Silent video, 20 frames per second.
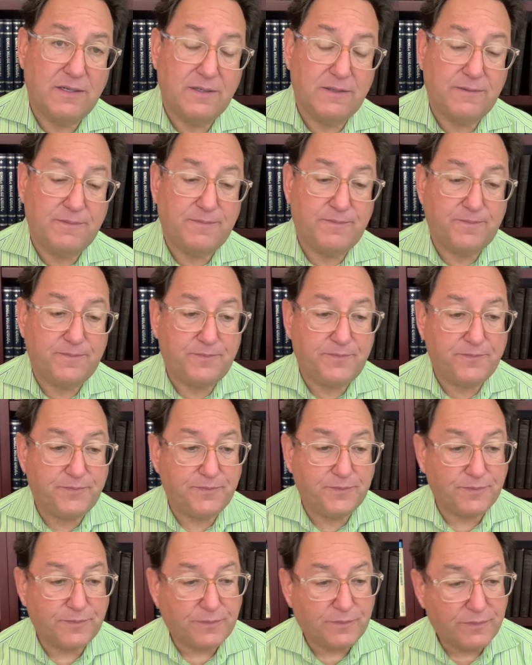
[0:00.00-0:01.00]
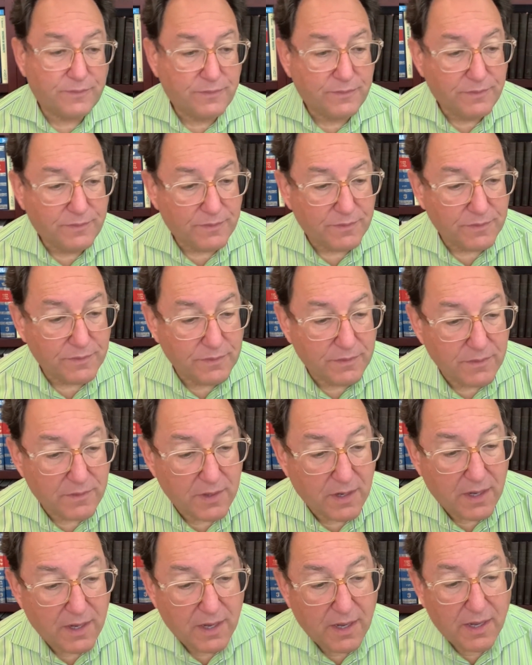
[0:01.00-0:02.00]

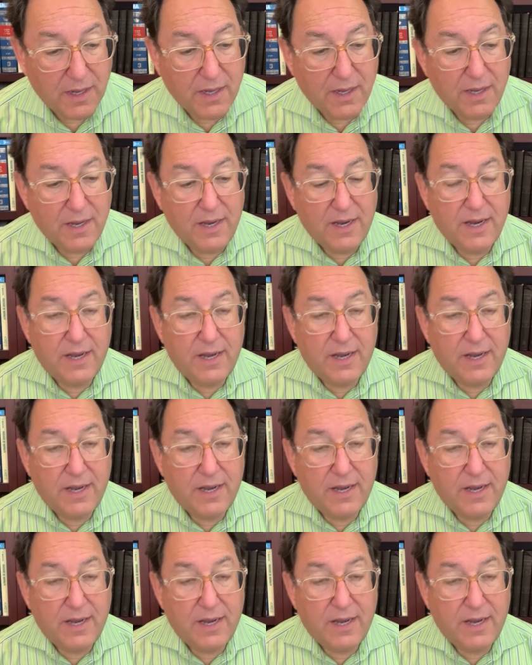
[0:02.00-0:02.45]
Nobody speaks.